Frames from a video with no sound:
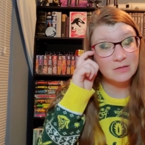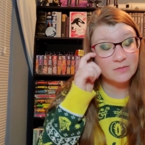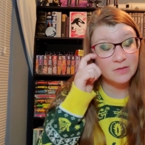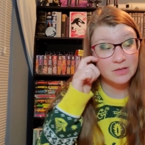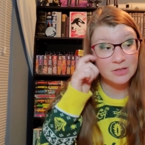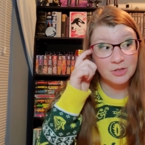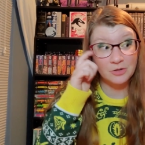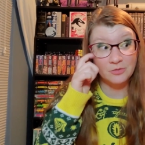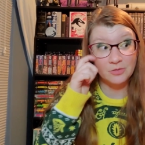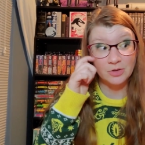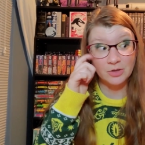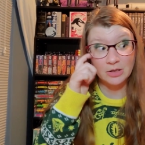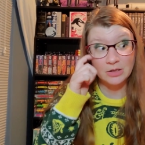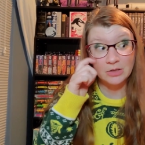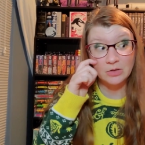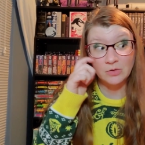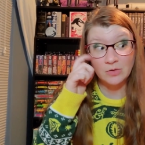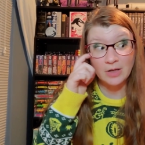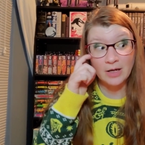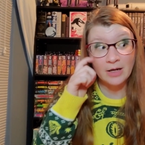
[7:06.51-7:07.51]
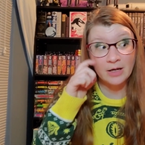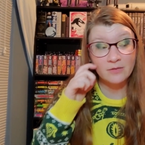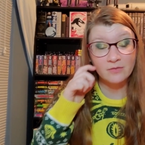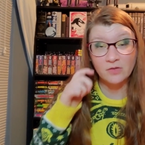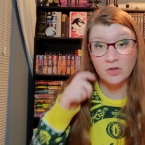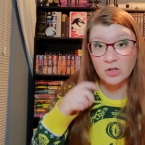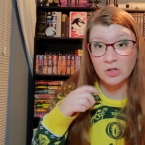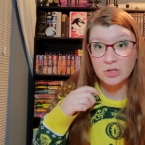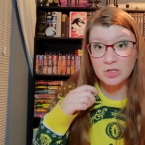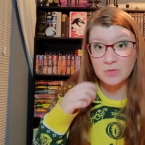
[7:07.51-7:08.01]
I should really do that
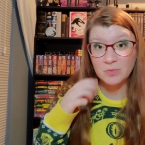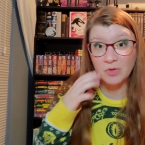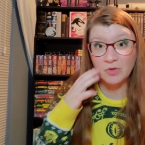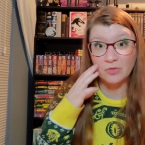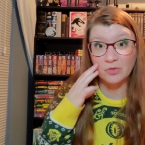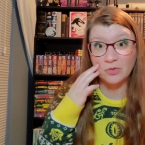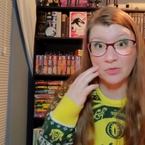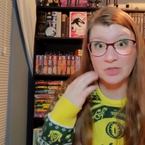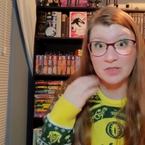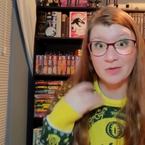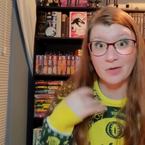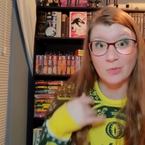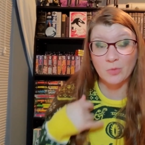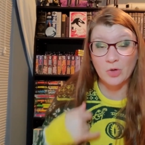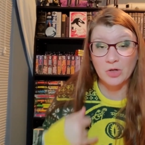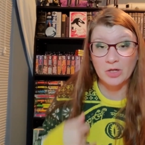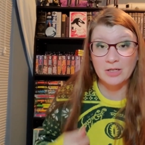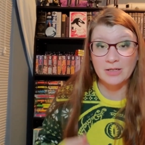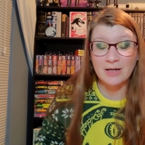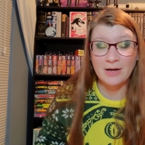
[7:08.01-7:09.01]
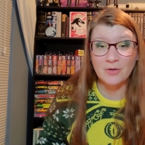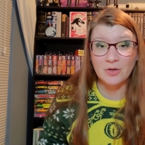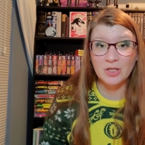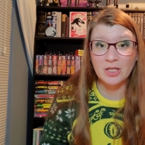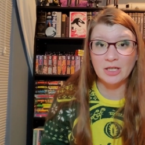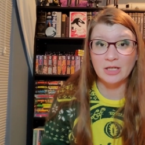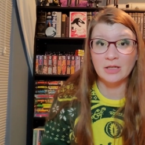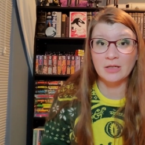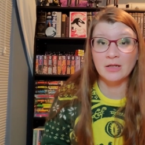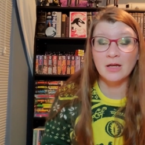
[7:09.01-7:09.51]
first before we start working out
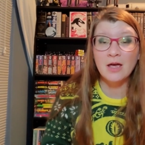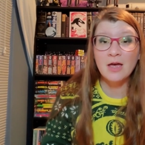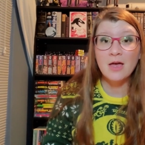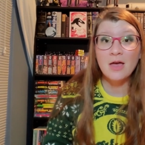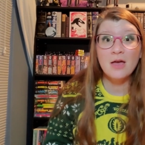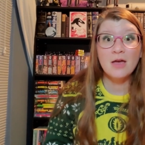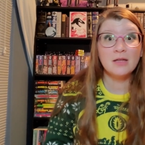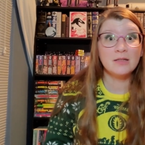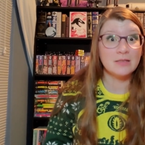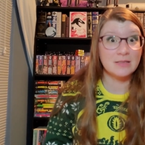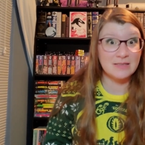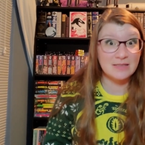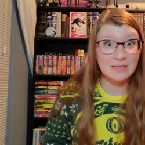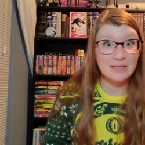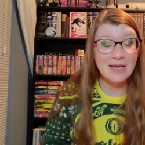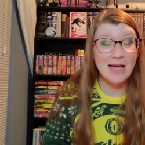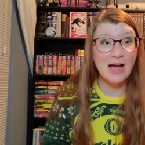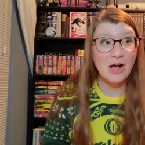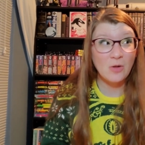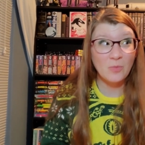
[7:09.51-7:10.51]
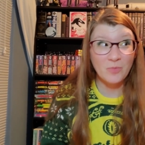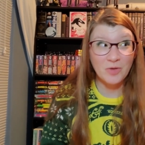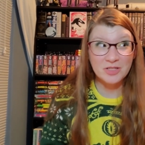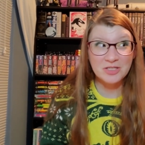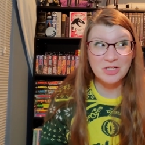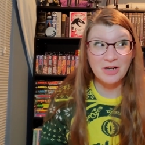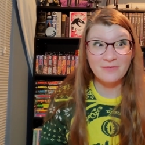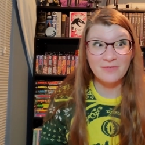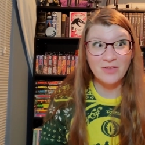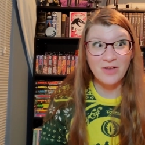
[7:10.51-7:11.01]
again to see how much
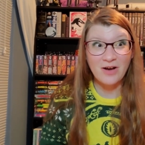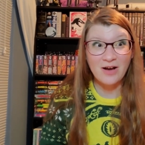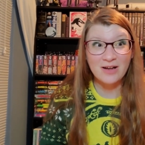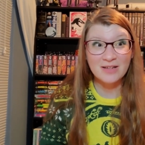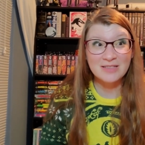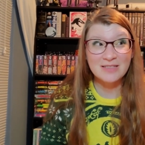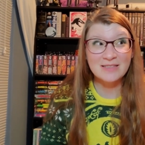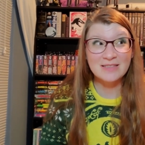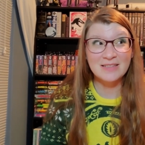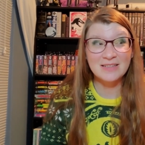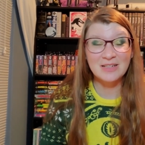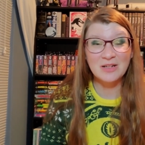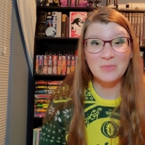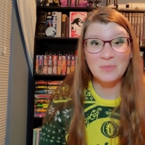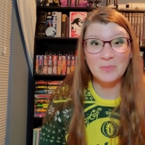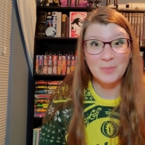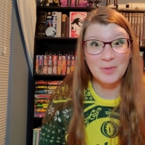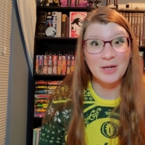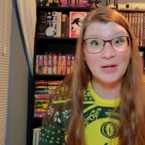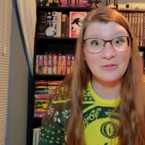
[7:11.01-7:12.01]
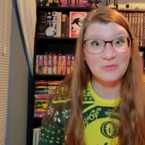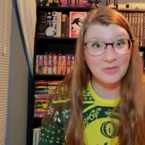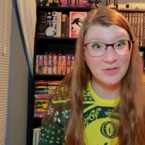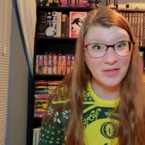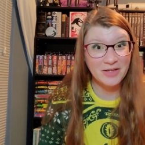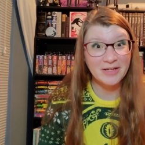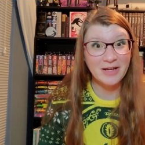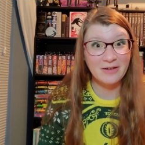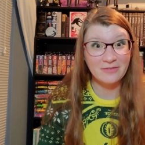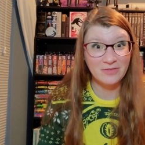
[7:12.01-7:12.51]
I've lost. But I feel
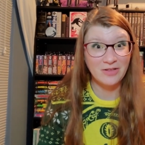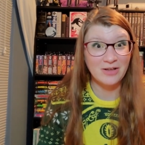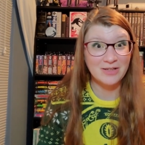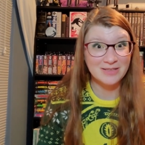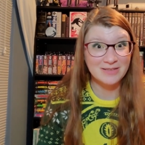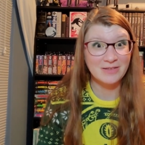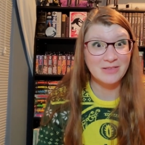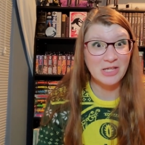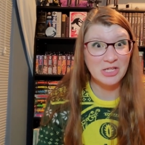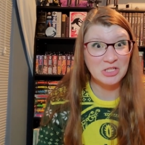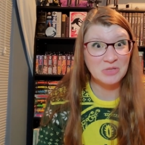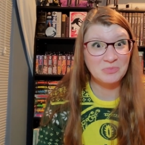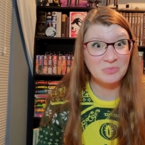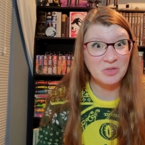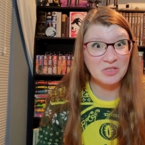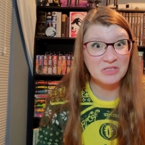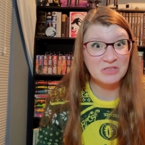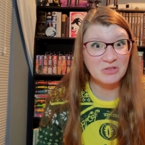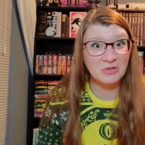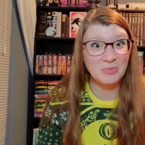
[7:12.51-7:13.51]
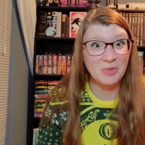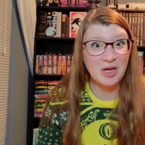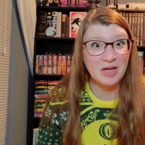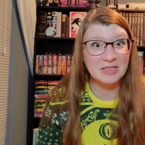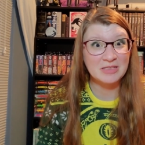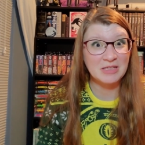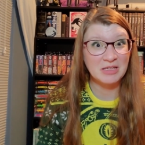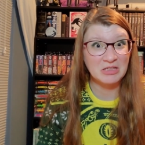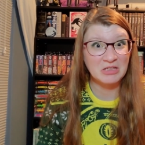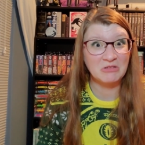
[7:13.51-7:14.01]
like I've lost a lot of muscle
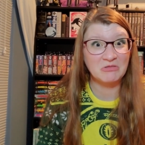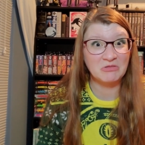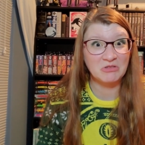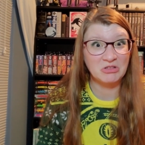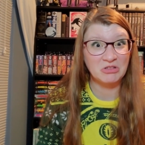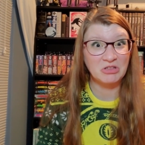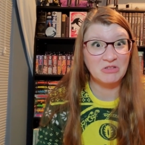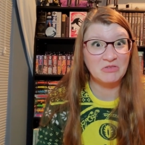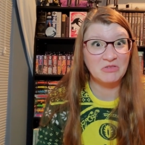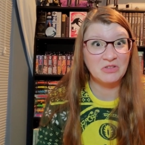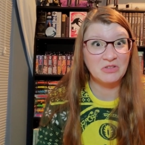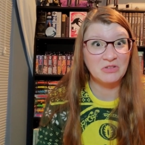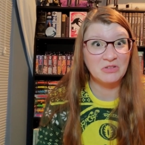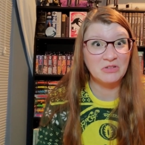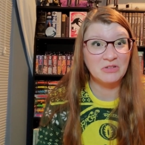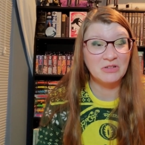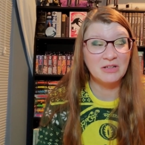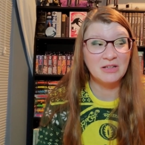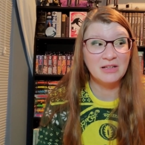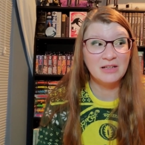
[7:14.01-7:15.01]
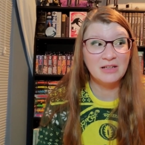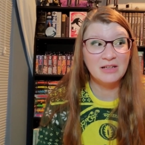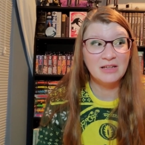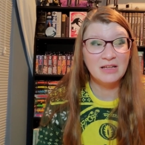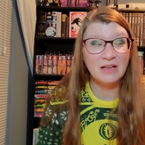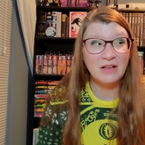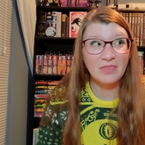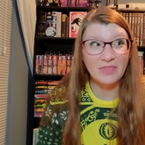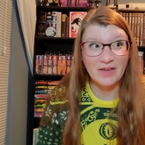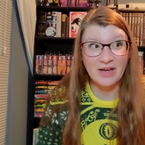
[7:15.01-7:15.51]
mass. I can really feel
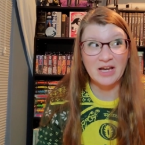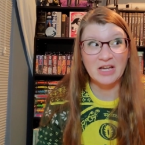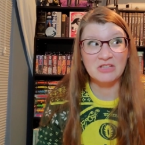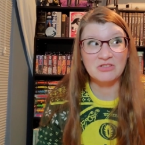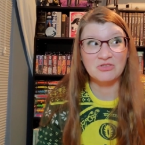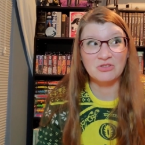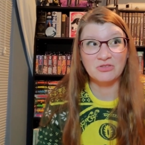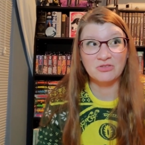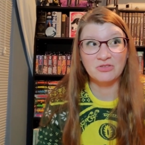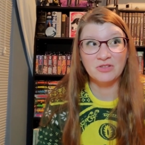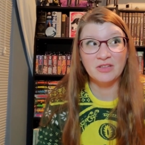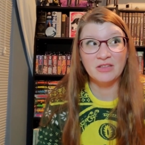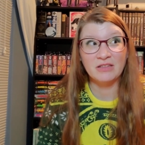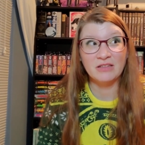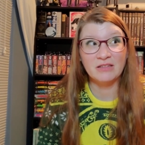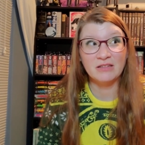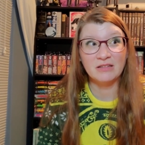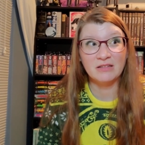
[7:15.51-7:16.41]
the atrophy.